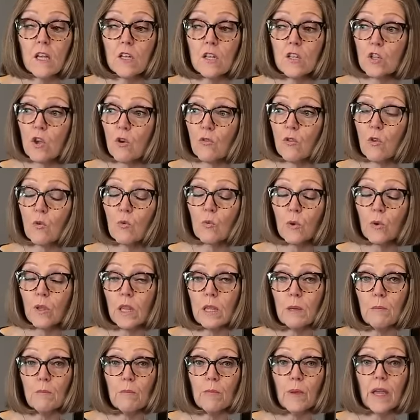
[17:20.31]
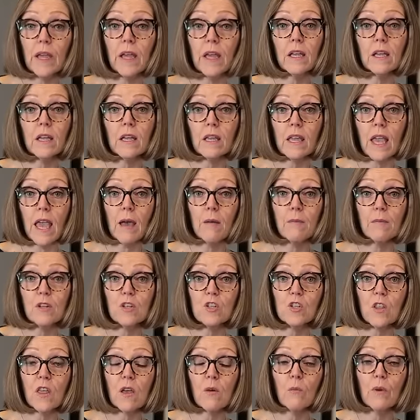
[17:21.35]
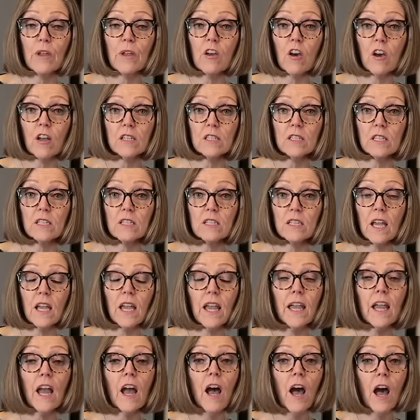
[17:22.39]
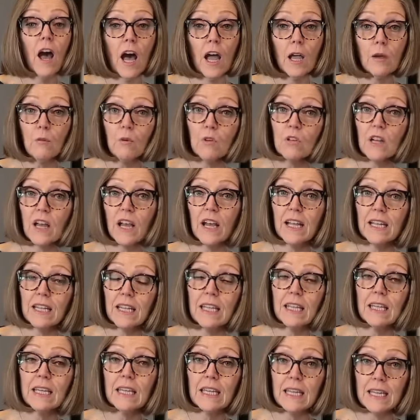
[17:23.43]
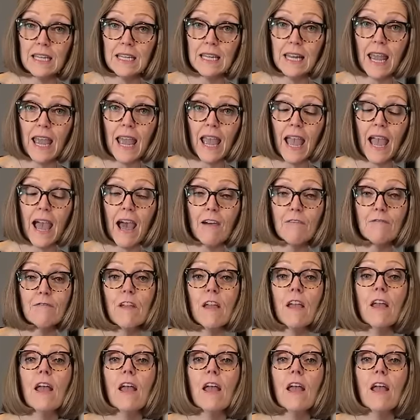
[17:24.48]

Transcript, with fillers: So the really big cabbage that we got today, I will cut it in half